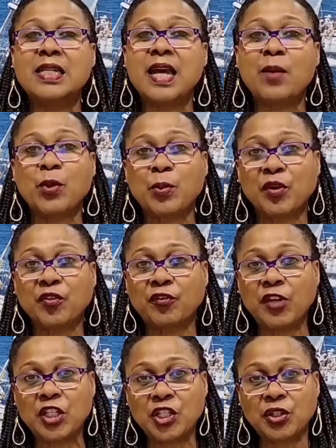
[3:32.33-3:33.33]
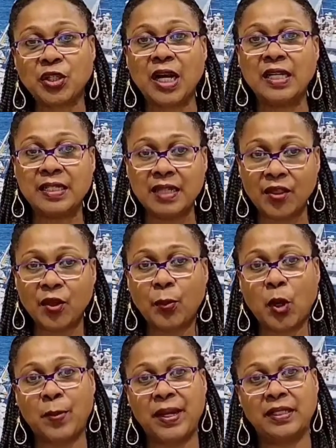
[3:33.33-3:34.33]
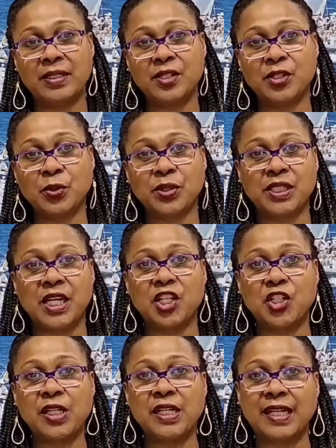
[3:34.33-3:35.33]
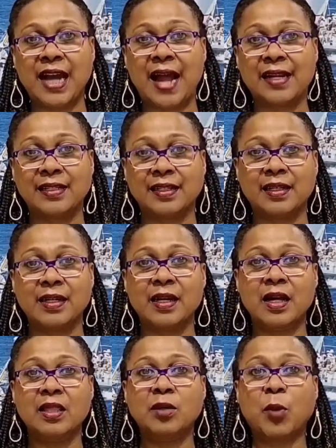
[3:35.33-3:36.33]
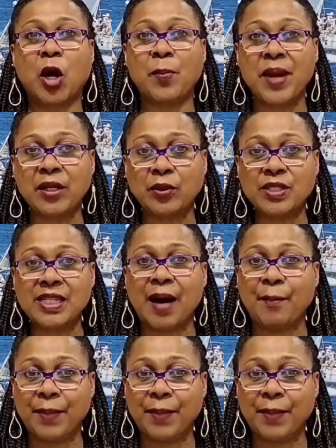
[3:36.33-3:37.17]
Today we will feature another Barbados association in Canada, the Barbados